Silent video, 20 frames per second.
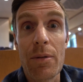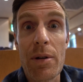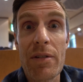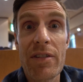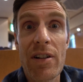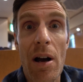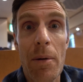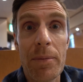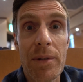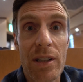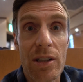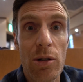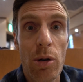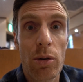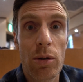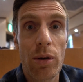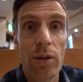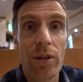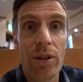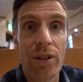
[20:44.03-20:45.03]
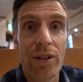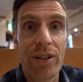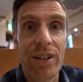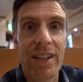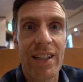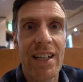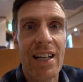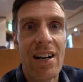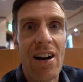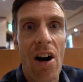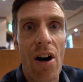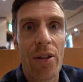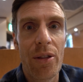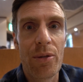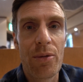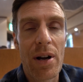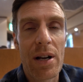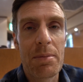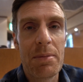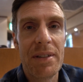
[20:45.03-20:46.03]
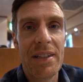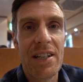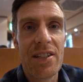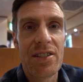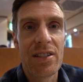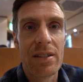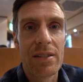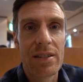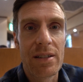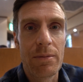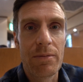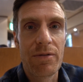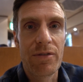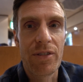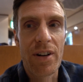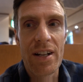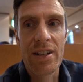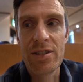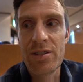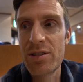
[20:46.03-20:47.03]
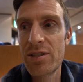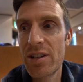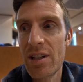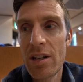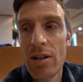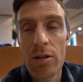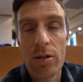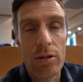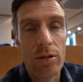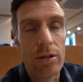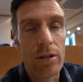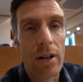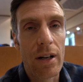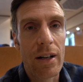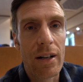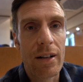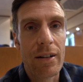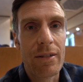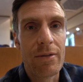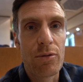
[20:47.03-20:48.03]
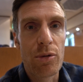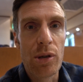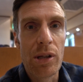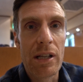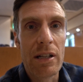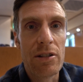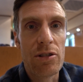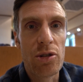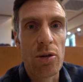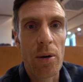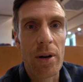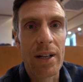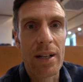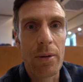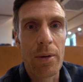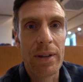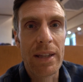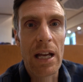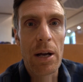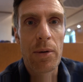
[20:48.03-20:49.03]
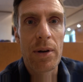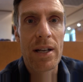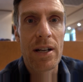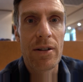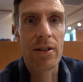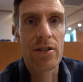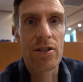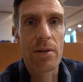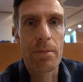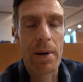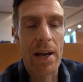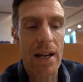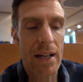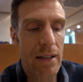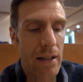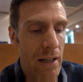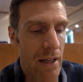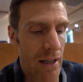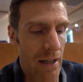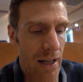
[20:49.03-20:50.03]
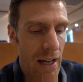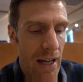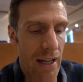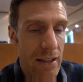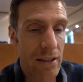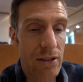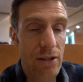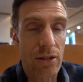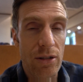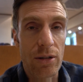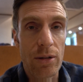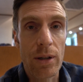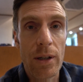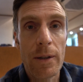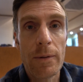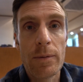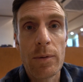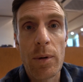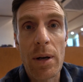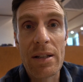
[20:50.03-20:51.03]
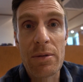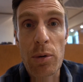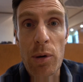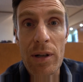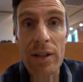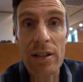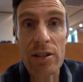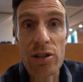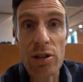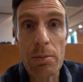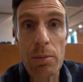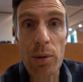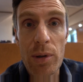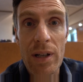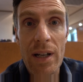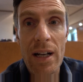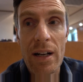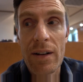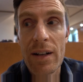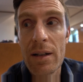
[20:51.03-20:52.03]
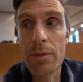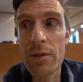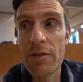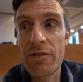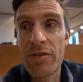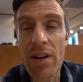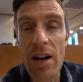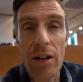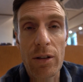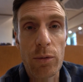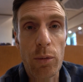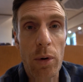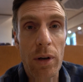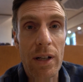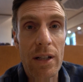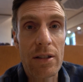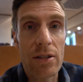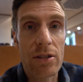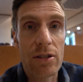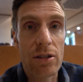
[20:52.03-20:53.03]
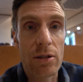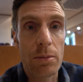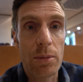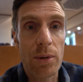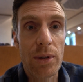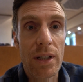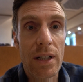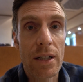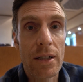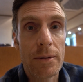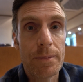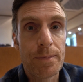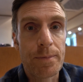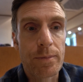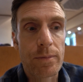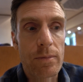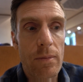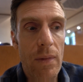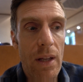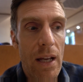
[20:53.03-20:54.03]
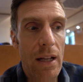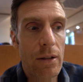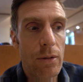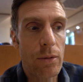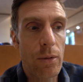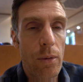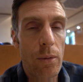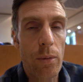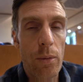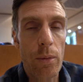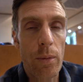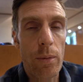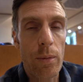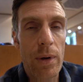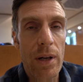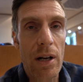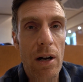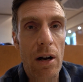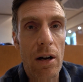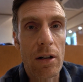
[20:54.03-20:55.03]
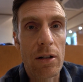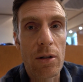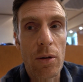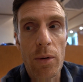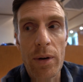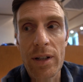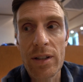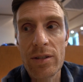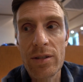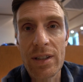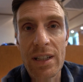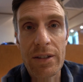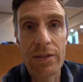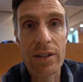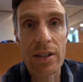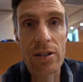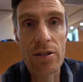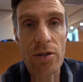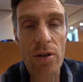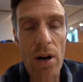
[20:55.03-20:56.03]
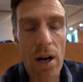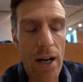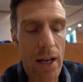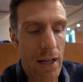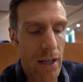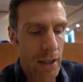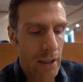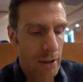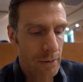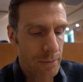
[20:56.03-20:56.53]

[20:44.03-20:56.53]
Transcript: We've come to Koko Curry on the recommendation of some friends who really enjoyed it when they were here in Japan. And so we're in the Shibuya area, and we found one in Shibuya, and we are going to give it a try.